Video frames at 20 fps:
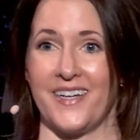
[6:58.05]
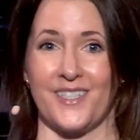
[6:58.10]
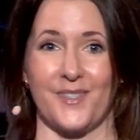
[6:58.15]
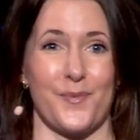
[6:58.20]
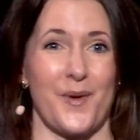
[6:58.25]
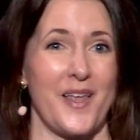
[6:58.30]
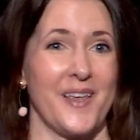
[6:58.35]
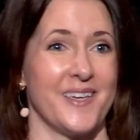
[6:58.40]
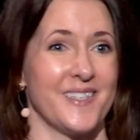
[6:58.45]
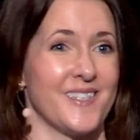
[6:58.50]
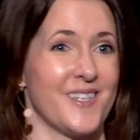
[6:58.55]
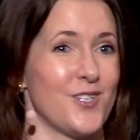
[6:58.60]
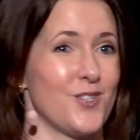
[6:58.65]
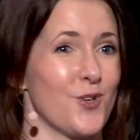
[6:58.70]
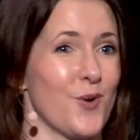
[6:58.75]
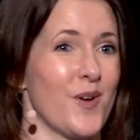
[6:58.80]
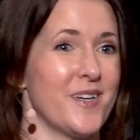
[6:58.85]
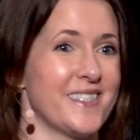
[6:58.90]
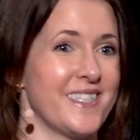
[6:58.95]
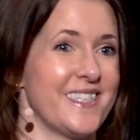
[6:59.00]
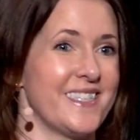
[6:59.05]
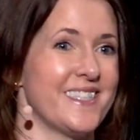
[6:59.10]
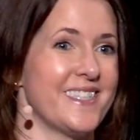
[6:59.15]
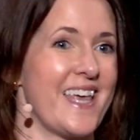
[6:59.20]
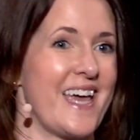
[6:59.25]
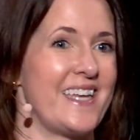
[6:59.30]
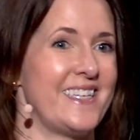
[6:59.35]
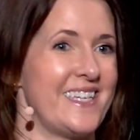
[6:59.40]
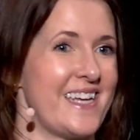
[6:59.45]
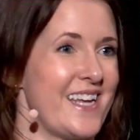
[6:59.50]
as well as the choices
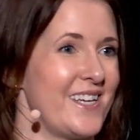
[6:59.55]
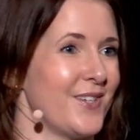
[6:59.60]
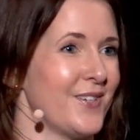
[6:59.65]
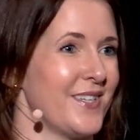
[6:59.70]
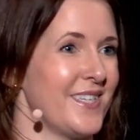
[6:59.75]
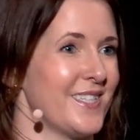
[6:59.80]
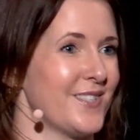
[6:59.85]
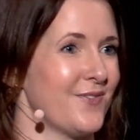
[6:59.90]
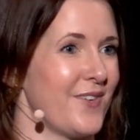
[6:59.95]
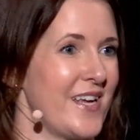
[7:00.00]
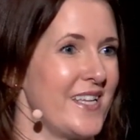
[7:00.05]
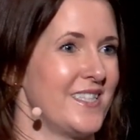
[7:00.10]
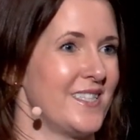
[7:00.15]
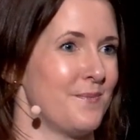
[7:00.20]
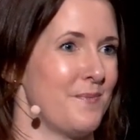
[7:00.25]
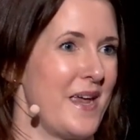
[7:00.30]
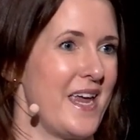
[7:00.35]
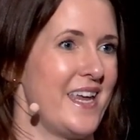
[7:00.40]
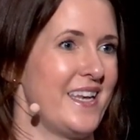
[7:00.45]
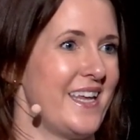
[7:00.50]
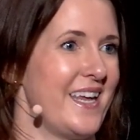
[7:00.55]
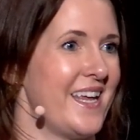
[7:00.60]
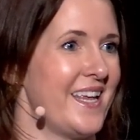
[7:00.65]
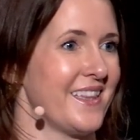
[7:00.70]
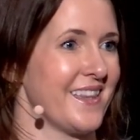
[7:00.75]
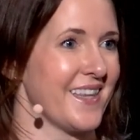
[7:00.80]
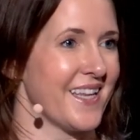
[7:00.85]
that Daniel and his friends made in